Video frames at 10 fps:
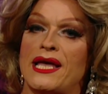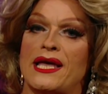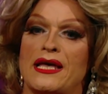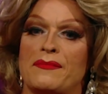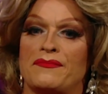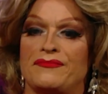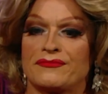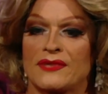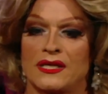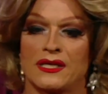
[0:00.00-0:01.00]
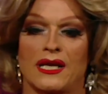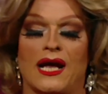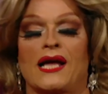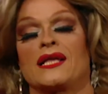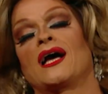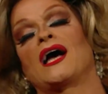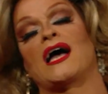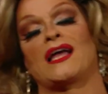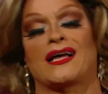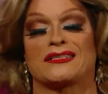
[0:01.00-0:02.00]
Um, I,
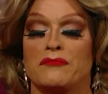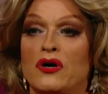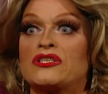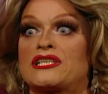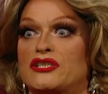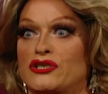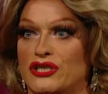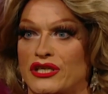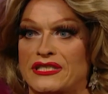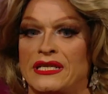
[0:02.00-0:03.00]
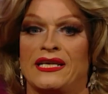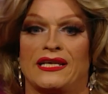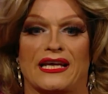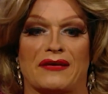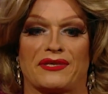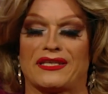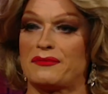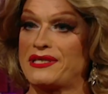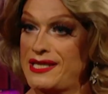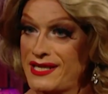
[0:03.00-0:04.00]
I, mostly good. Um, in
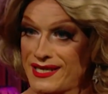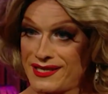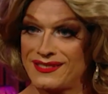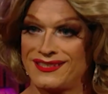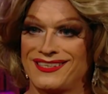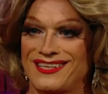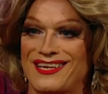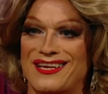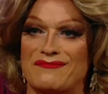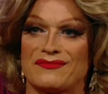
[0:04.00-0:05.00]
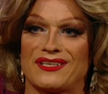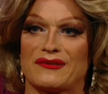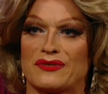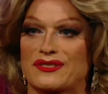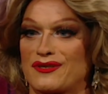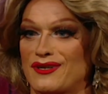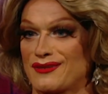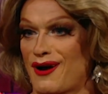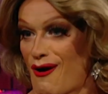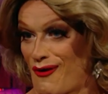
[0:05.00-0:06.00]
the beginning, um, it was
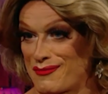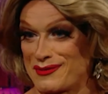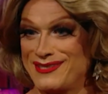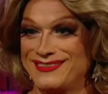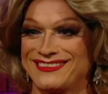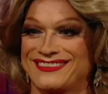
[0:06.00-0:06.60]
horrible.